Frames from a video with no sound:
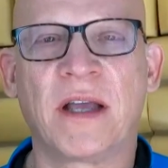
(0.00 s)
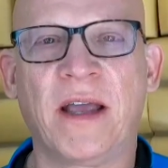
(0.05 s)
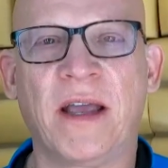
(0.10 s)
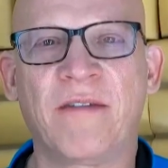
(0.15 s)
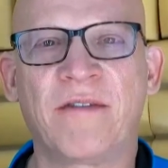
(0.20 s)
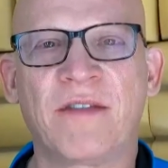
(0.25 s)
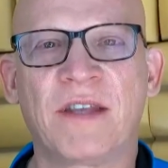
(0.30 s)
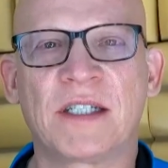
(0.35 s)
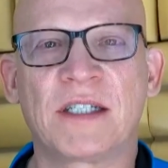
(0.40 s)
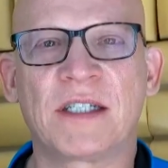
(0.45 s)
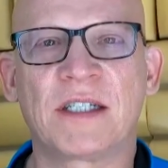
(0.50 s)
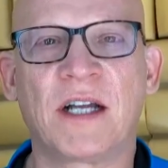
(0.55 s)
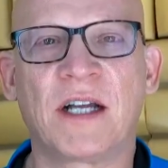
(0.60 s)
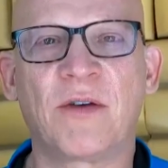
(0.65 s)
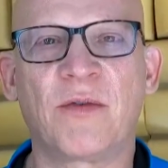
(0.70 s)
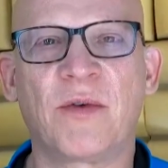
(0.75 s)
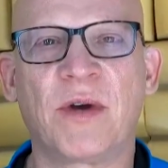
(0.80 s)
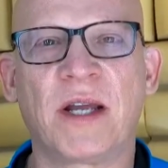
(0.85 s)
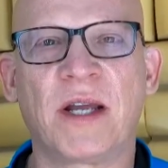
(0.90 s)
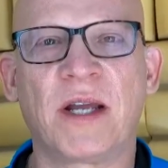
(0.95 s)
If the
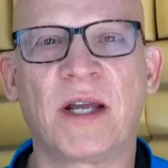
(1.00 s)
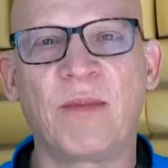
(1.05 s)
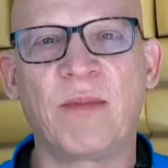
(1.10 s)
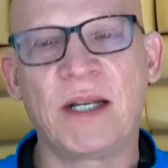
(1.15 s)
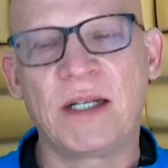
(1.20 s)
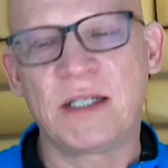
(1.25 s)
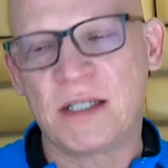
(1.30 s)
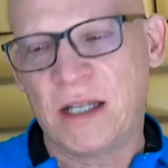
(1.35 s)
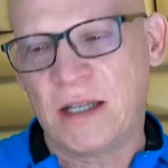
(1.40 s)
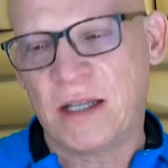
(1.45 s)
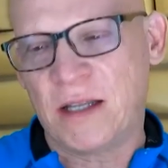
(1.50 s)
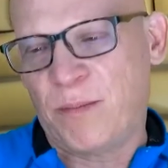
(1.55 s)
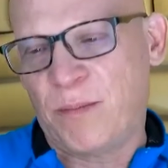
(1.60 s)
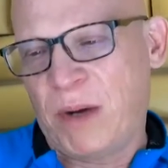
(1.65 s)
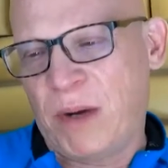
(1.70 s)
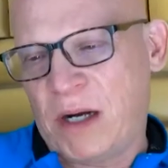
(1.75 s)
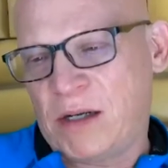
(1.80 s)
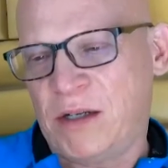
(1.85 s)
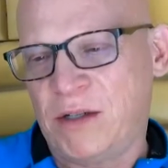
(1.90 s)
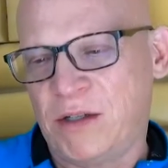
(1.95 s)
stunt rigging means that the
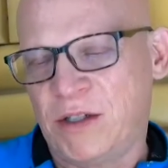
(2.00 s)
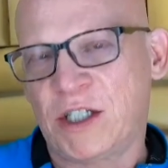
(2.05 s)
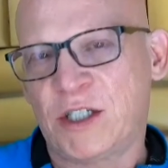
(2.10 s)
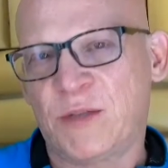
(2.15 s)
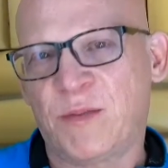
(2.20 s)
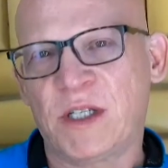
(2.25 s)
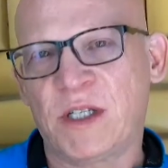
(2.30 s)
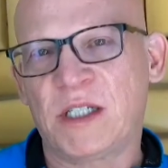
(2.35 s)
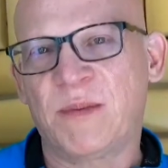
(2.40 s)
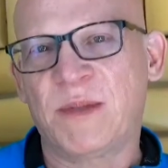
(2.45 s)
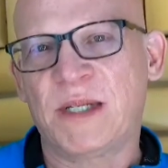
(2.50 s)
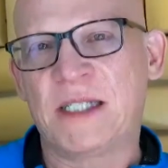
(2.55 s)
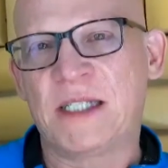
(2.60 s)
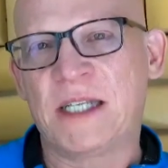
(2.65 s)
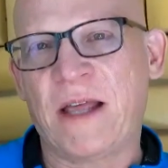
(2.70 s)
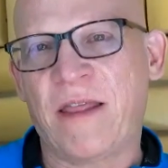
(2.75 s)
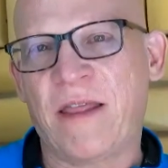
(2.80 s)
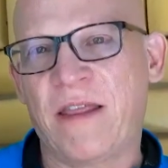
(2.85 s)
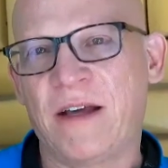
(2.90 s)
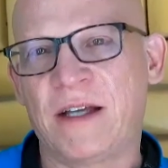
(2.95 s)
buckles are supposed to be
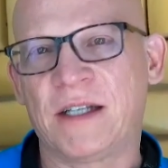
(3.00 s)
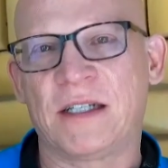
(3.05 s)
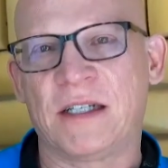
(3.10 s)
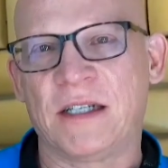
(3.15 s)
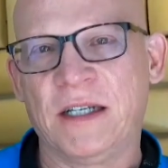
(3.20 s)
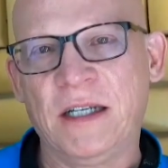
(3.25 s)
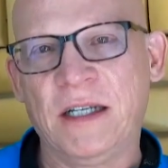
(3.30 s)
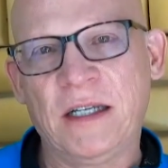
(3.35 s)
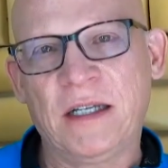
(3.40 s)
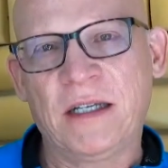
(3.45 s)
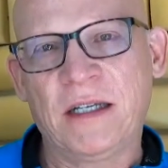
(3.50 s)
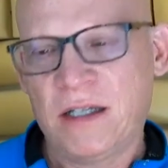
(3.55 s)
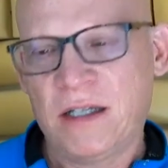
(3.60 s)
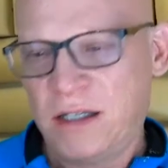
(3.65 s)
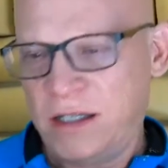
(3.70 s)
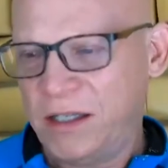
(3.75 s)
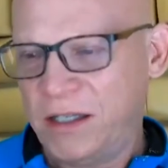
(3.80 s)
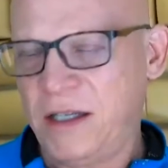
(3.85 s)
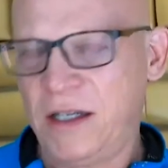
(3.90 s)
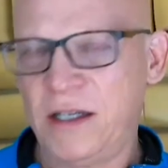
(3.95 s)
set thusly,
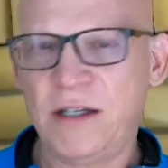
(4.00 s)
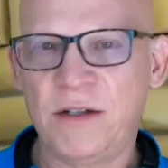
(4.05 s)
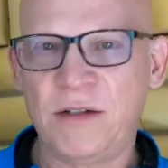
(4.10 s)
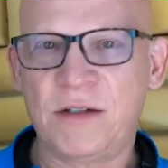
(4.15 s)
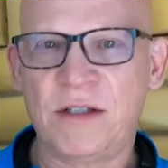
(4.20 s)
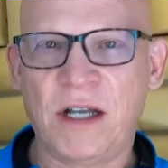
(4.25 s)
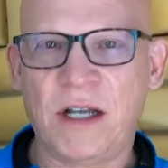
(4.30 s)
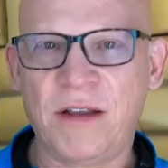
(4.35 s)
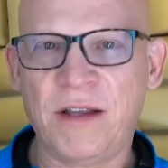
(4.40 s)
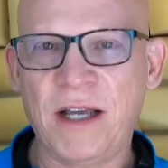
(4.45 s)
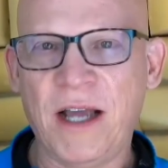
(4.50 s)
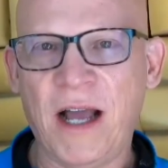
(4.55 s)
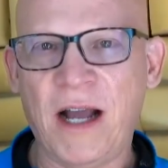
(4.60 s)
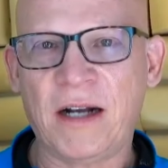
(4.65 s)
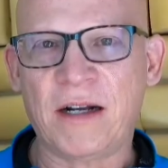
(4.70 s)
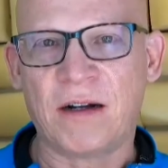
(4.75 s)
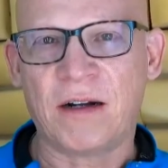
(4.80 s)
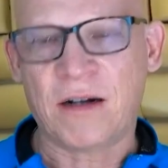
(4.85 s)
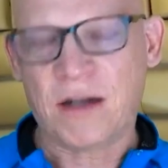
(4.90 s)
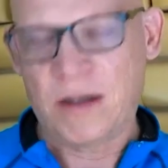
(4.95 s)
then you tell the
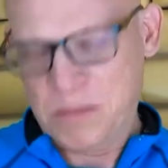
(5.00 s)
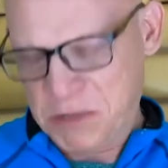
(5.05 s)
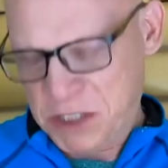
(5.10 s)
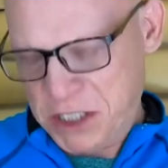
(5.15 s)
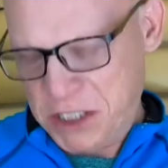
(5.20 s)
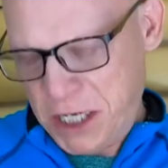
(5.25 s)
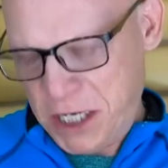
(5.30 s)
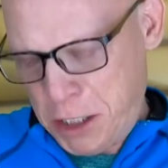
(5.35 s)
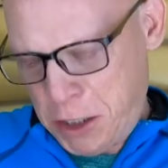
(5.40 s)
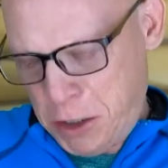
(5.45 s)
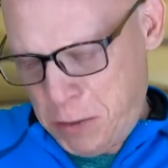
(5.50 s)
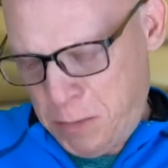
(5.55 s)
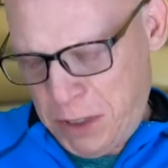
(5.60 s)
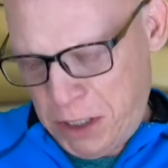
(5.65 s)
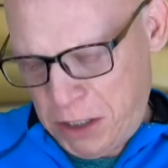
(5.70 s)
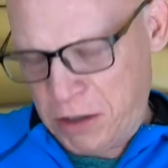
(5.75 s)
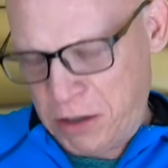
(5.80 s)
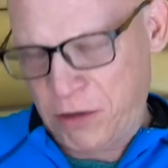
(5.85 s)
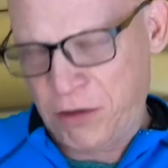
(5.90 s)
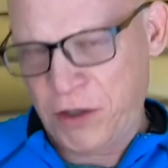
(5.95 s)
actor, I'm setting your
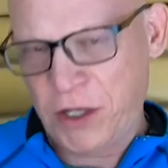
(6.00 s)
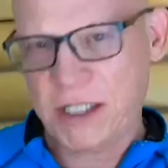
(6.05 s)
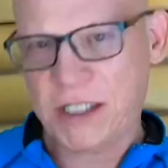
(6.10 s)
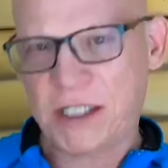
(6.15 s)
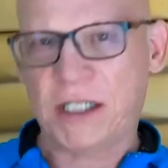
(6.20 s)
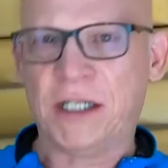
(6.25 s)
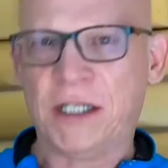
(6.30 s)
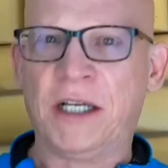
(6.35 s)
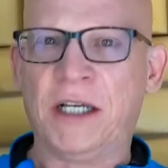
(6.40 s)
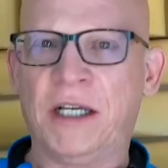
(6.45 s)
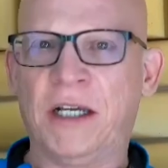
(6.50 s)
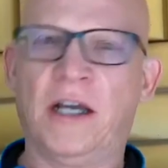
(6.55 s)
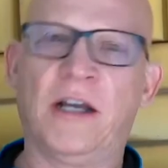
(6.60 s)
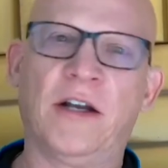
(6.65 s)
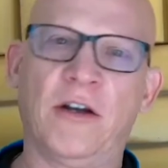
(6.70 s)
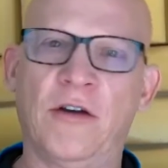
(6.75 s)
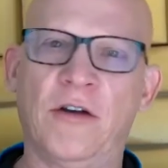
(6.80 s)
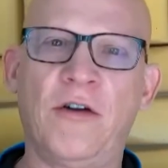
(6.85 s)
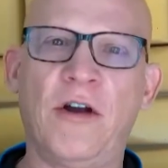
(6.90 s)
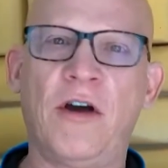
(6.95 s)
buckle thusly,
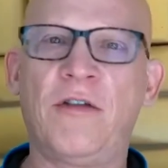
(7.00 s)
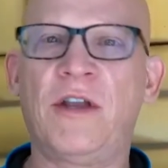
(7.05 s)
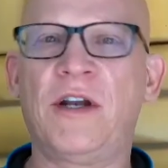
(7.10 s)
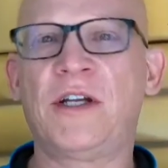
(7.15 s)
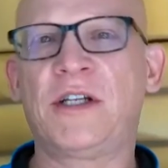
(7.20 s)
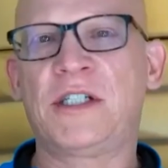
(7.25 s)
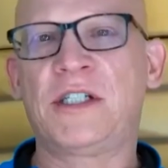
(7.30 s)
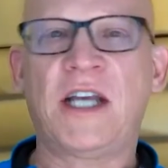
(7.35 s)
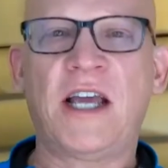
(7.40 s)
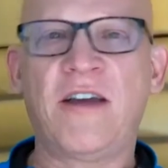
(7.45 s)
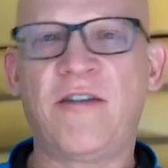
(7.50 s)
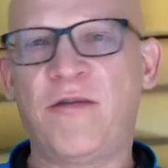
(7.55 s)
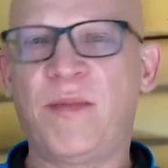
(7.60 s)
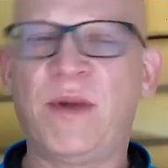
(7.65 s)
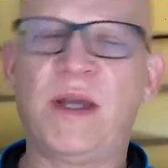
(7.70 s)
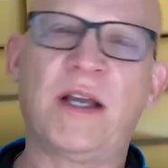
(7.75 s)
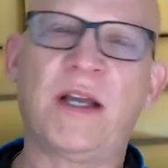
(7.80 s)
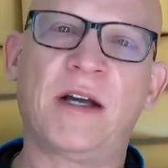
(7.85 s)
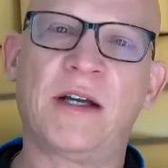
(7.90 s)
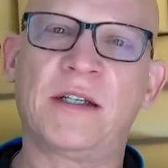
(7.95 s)
and you know that it's safe
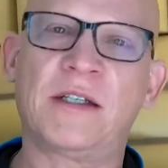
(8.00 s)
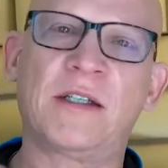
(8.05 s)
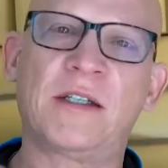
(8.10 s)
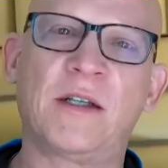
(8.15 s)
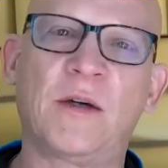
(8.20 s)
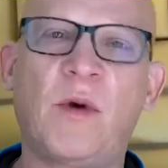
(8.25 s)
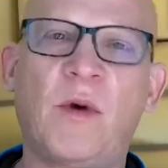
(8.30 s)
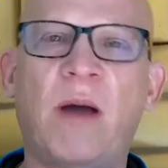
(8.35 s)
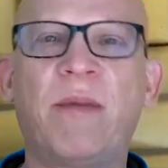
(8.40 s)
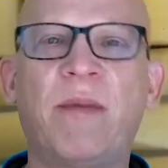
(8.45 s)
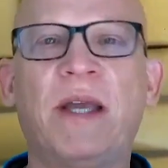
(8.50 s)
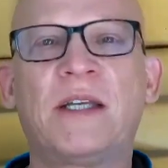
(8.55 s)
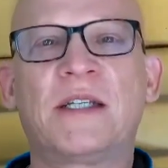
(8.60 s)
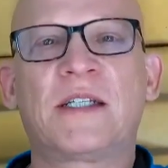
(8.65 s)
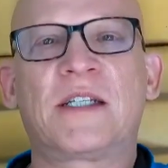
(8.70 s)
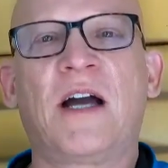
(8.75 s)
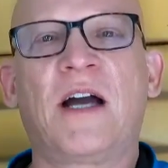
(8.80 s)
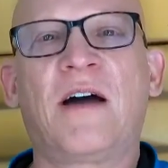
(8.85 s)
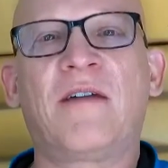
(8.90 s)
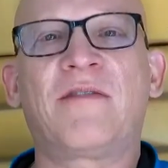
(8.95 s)
because the webbing
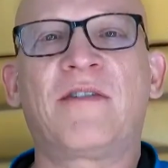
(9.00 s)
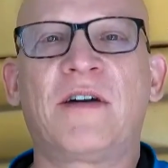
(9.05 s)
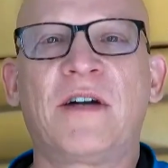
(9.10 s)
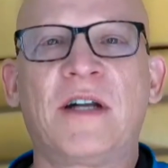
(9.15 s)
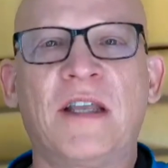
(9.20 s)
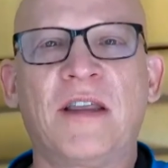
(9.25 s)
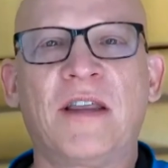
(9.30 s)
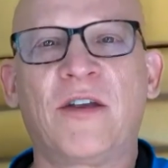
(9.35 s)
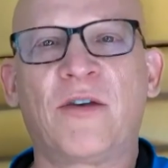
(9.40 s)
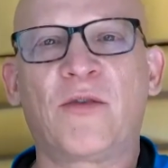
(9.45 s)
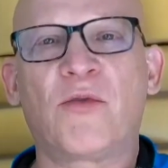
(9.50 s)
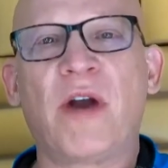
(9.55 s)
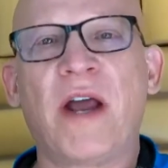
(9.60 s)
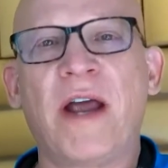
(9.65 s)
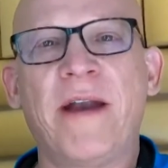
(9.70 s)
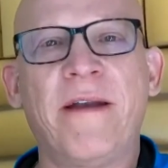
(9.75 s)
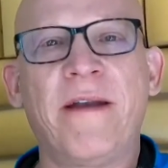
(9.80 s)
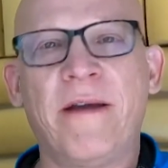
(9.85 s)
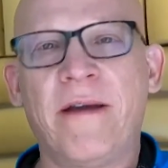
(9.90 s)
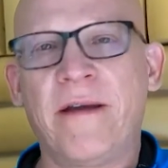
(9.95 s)
is covering the
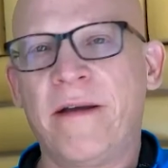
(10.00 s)
red,